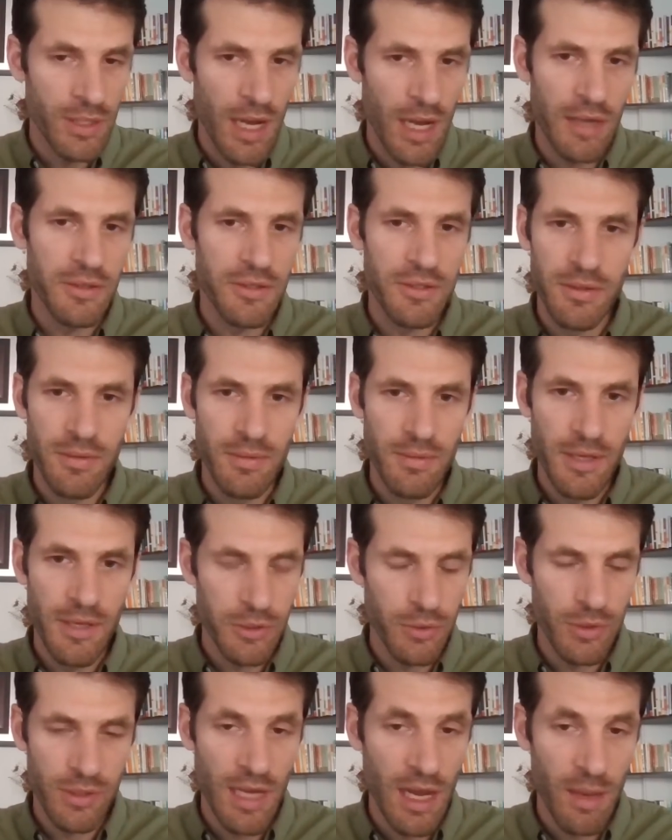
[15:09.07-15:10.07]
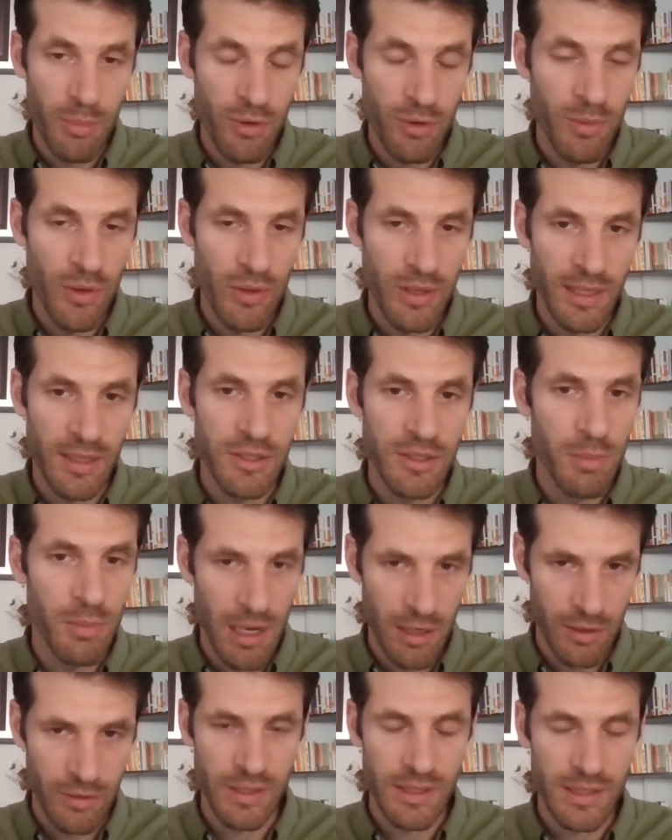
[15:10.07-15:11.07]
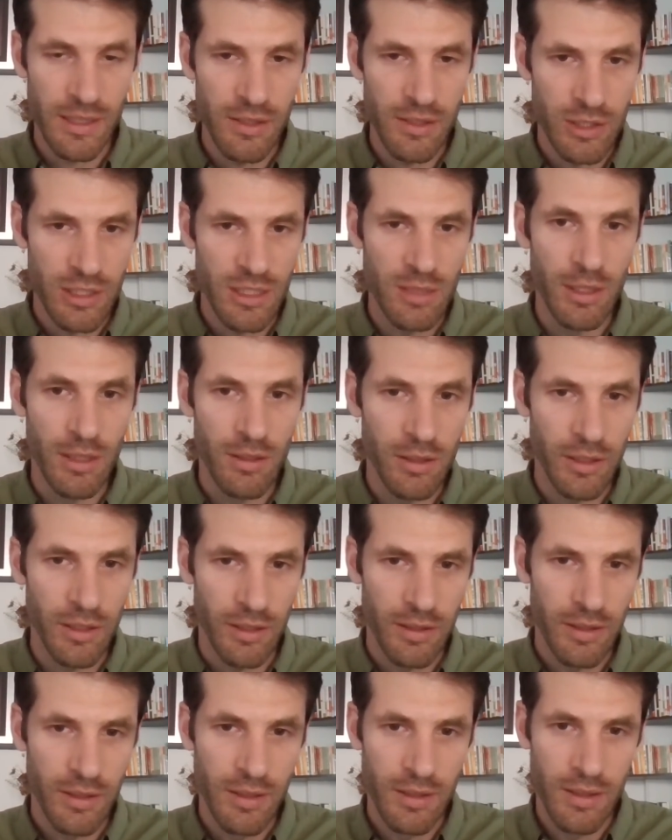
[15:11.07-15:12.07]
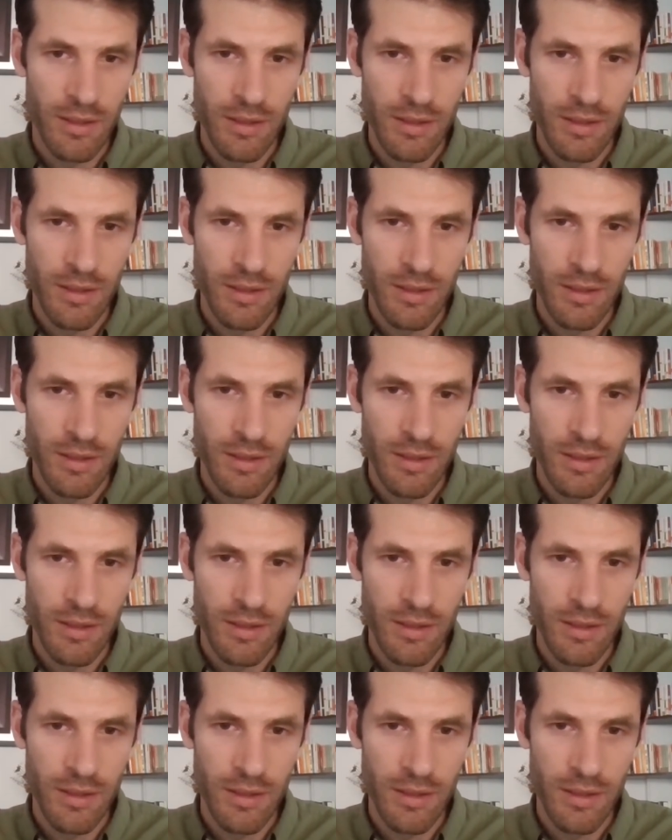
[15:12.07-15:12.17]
was not promoting a democracy, just to be clear.